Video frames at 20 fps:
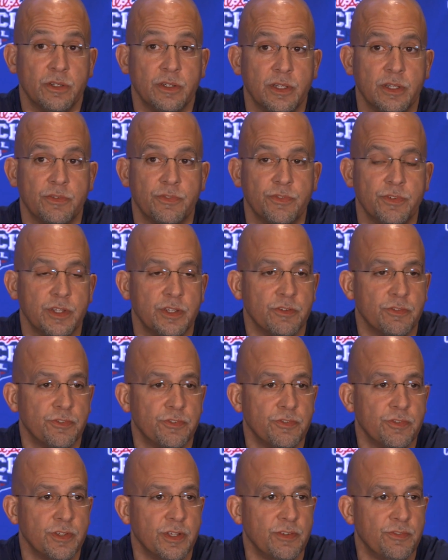If
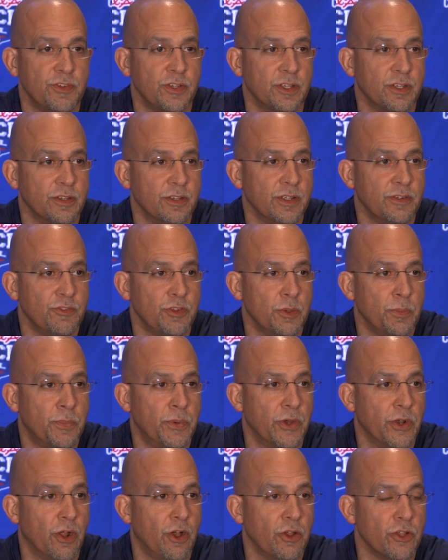if if you if you
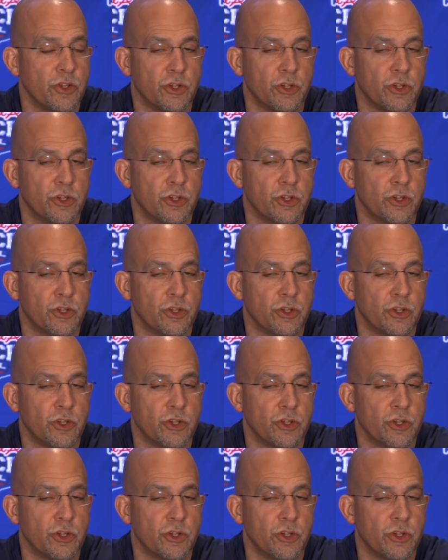put all